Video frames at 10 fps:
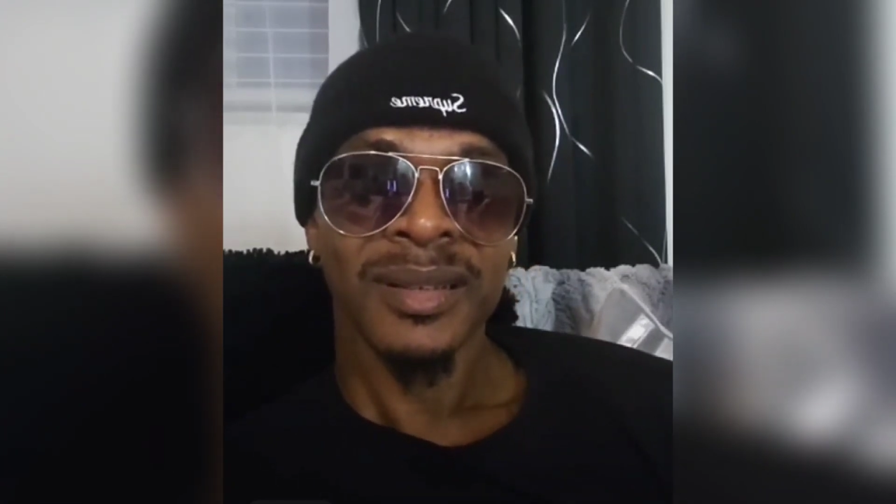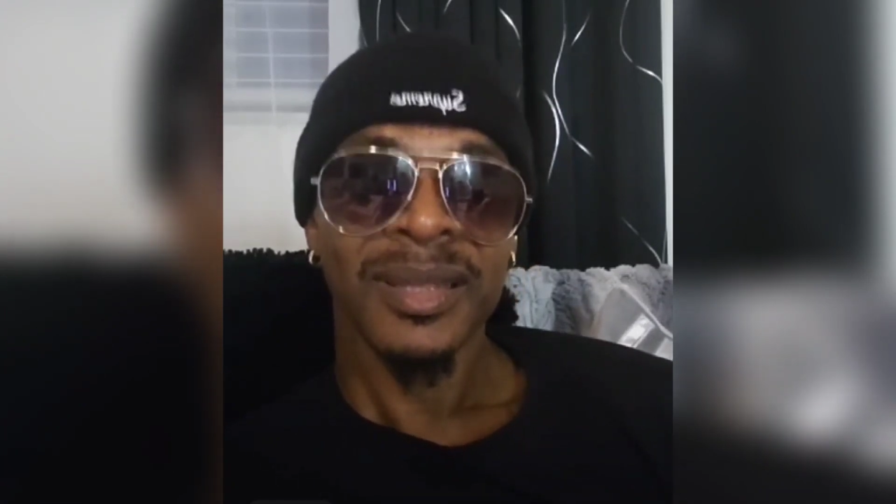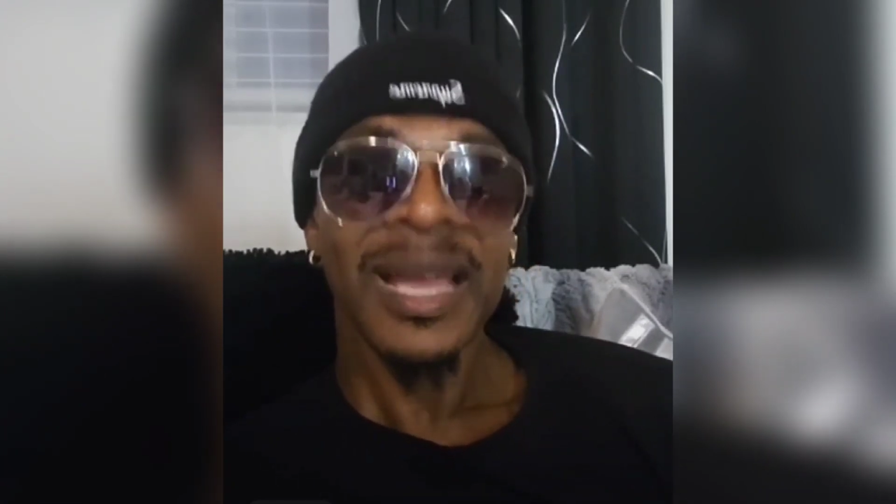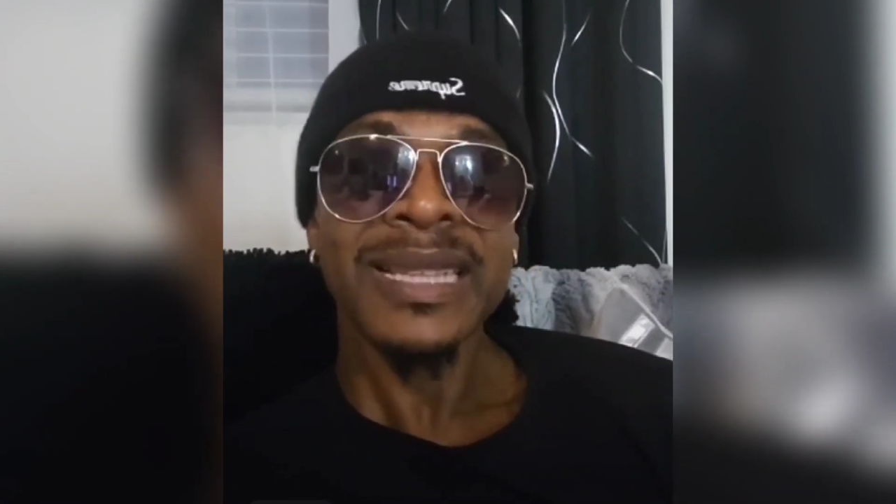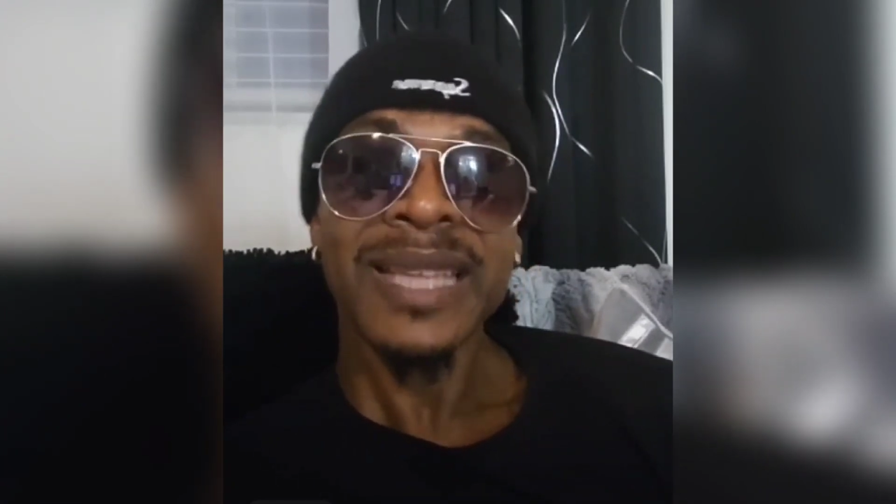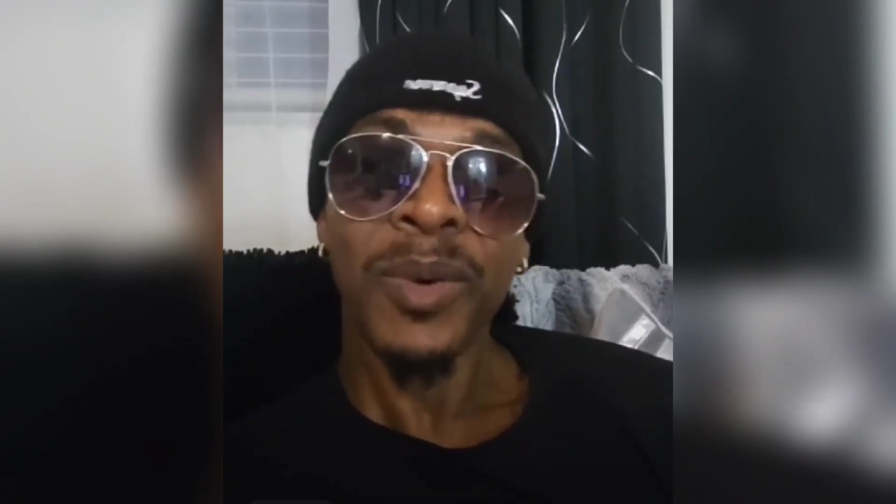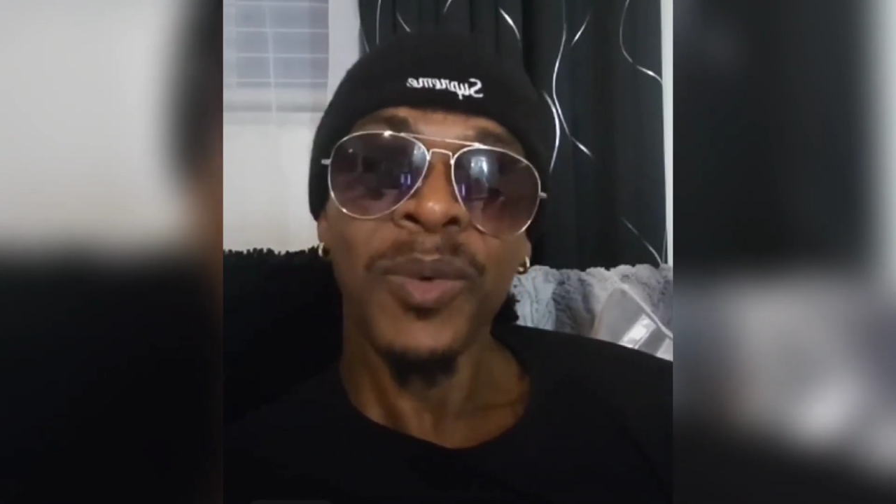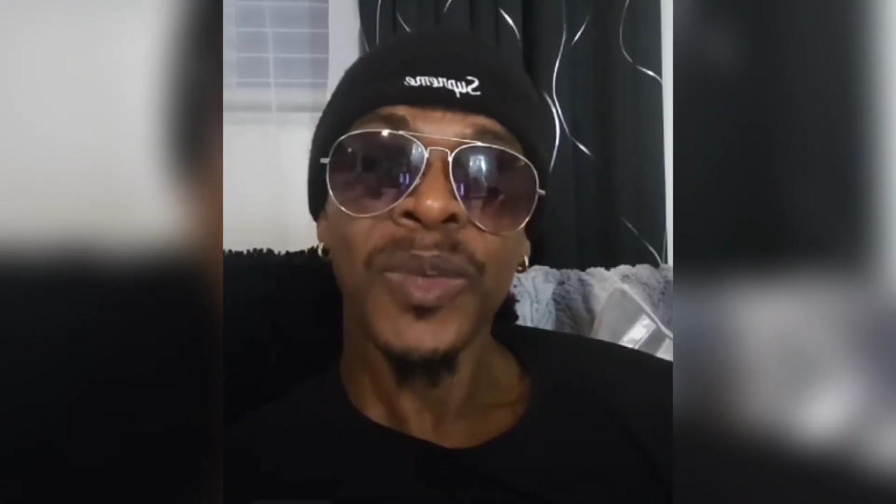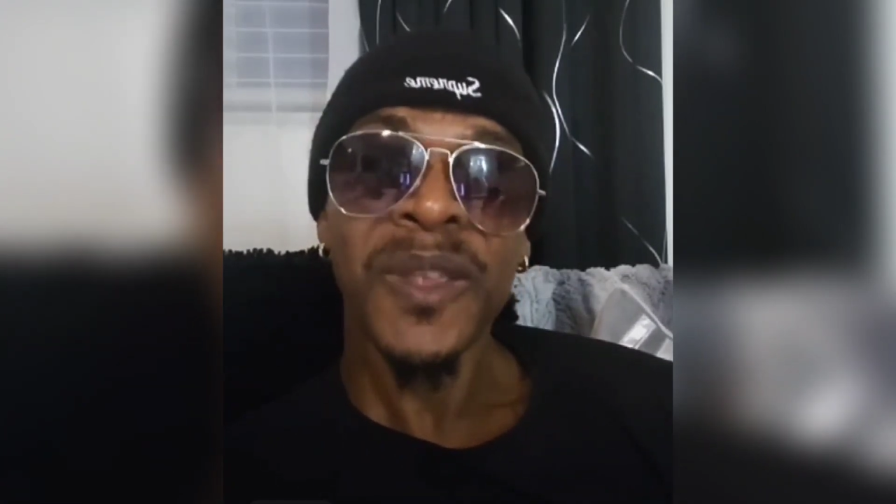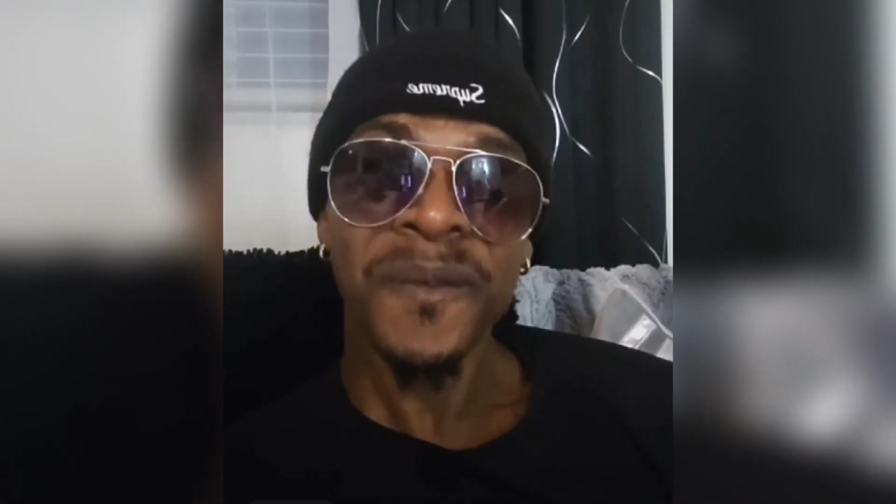You talk about
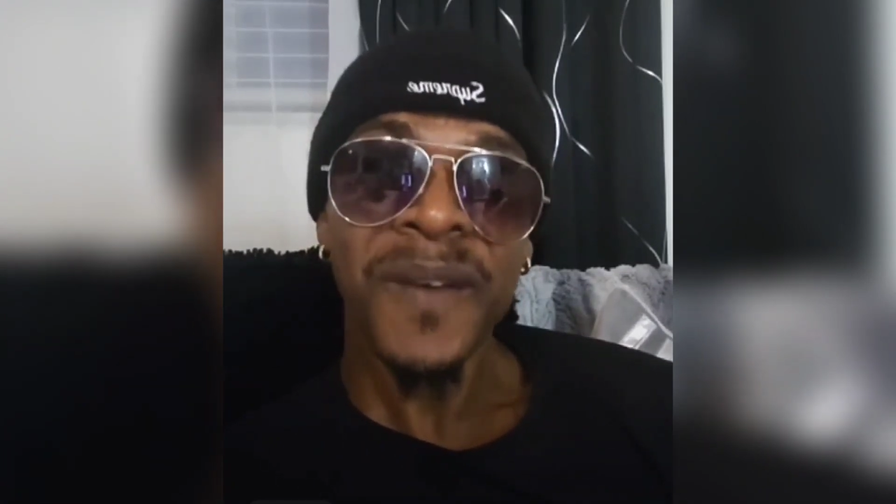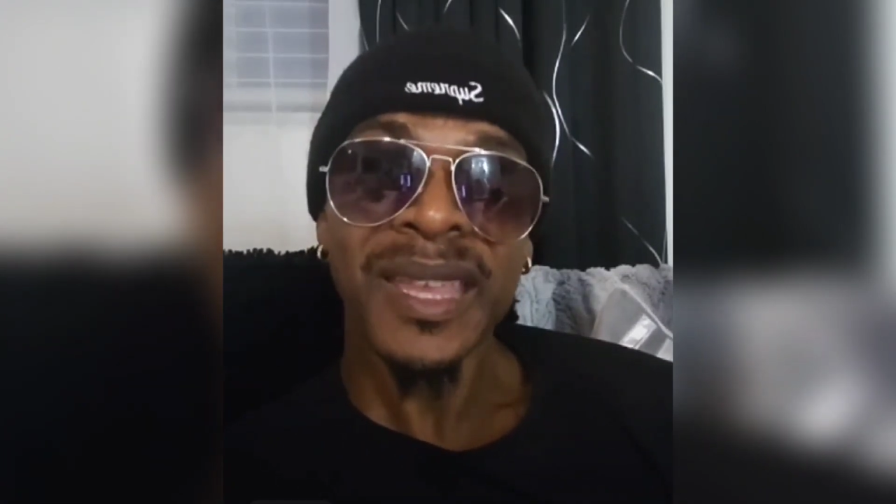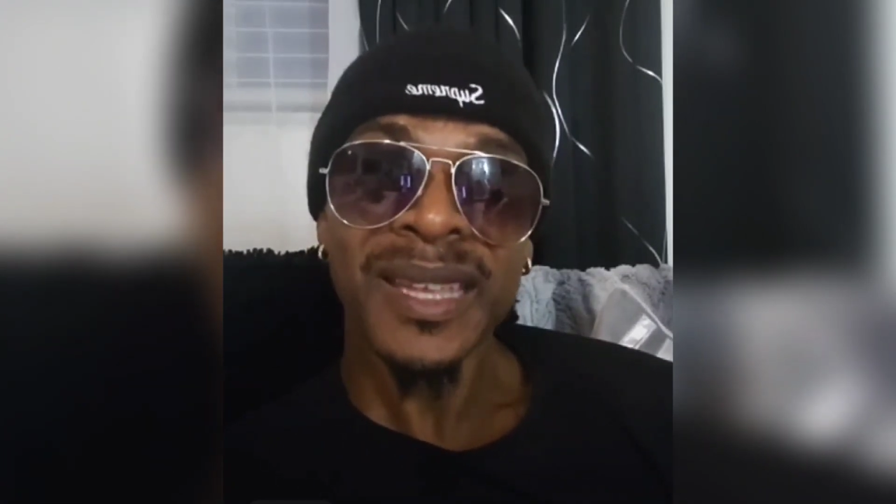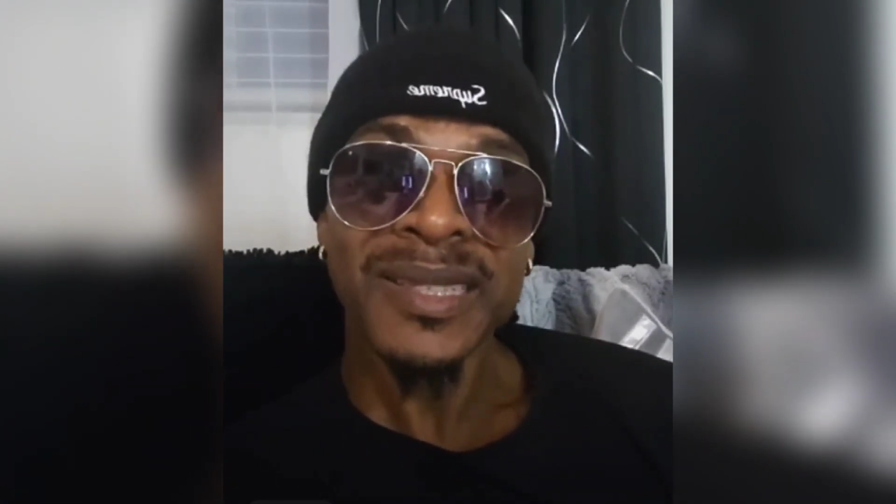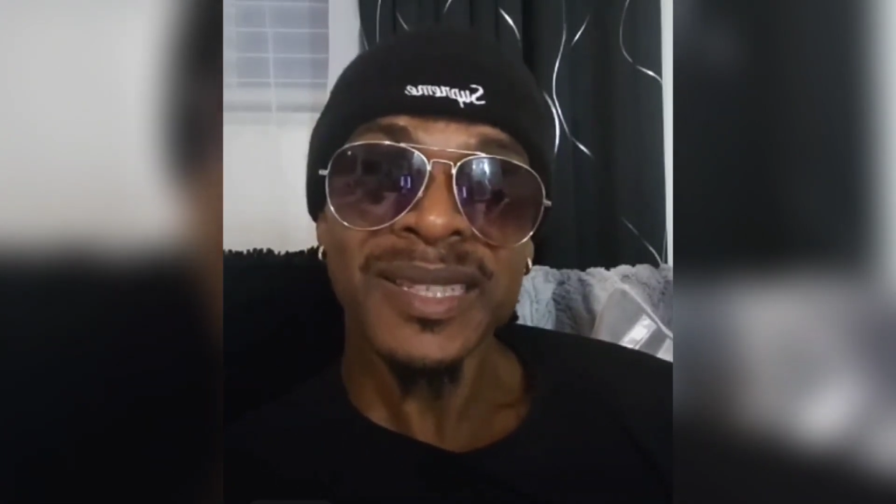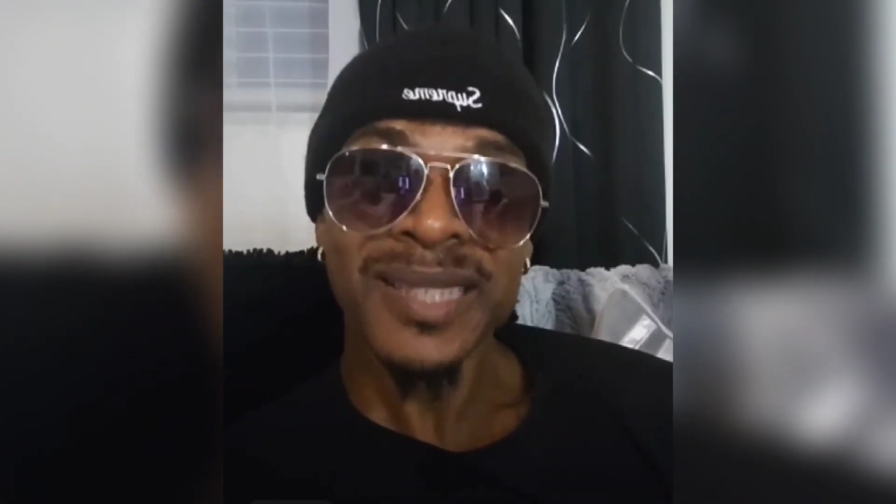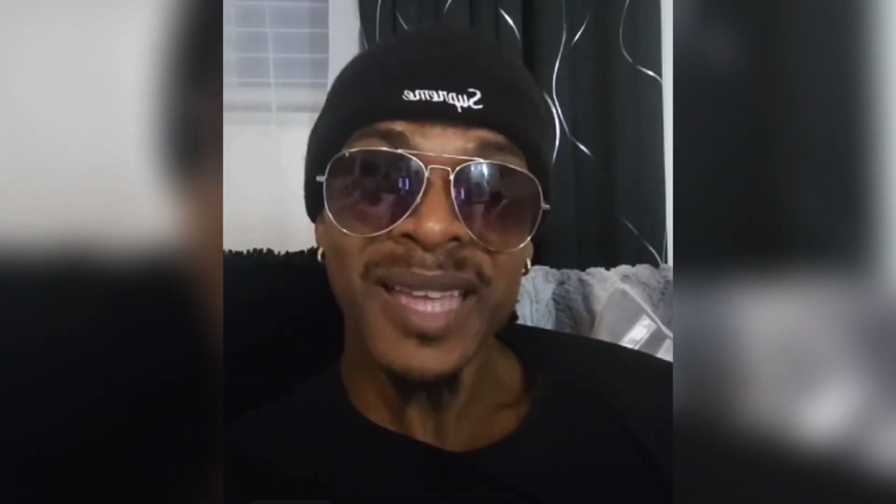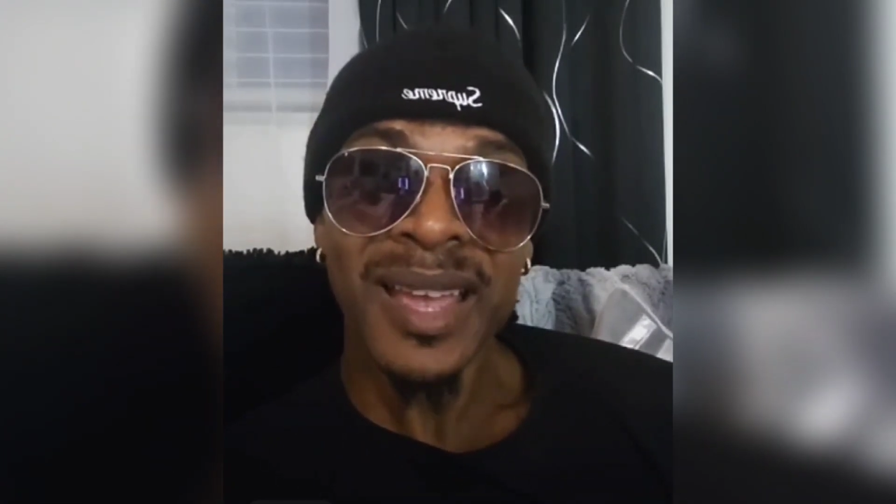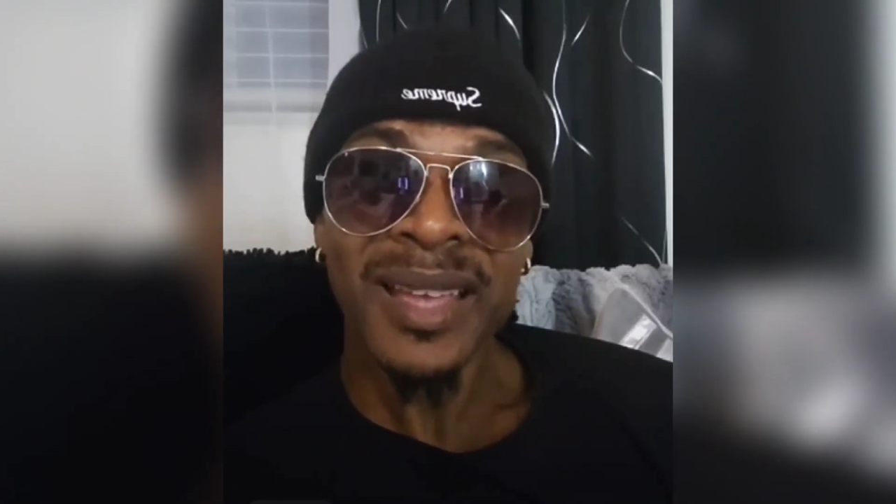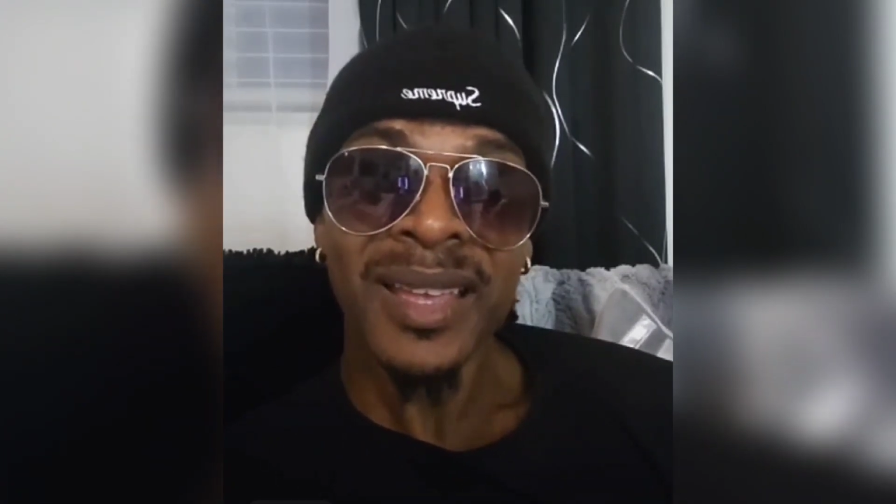we fight against each
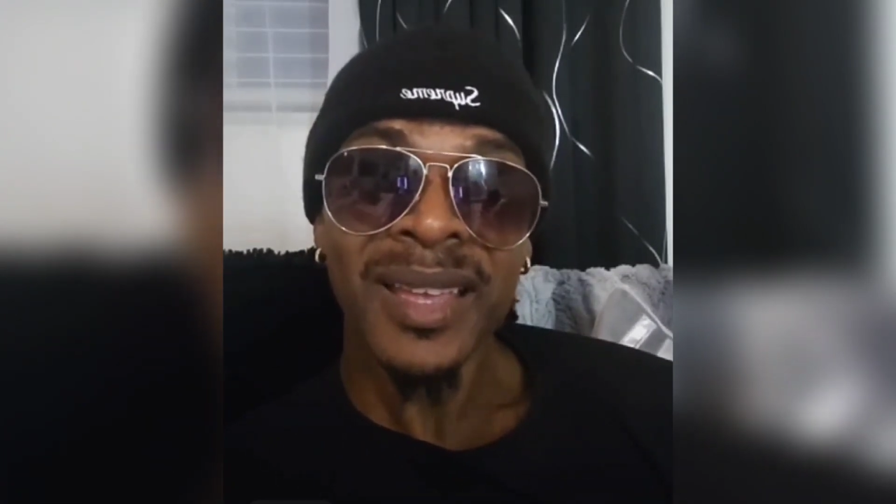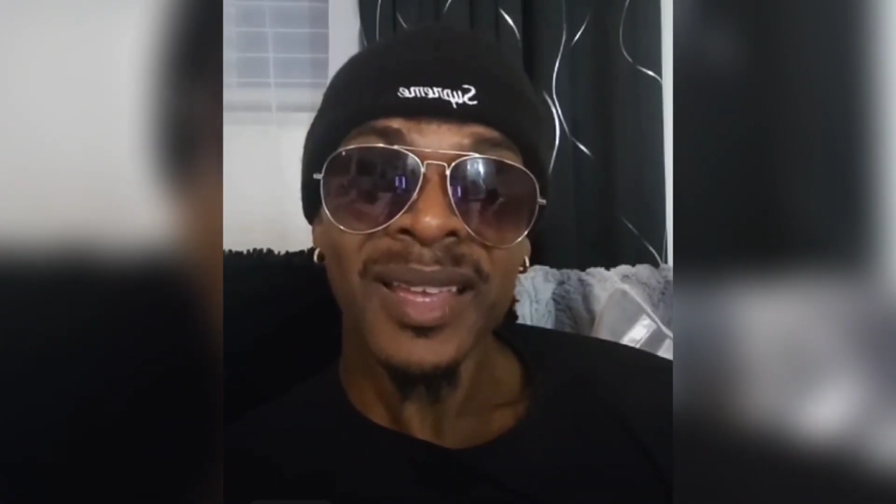other.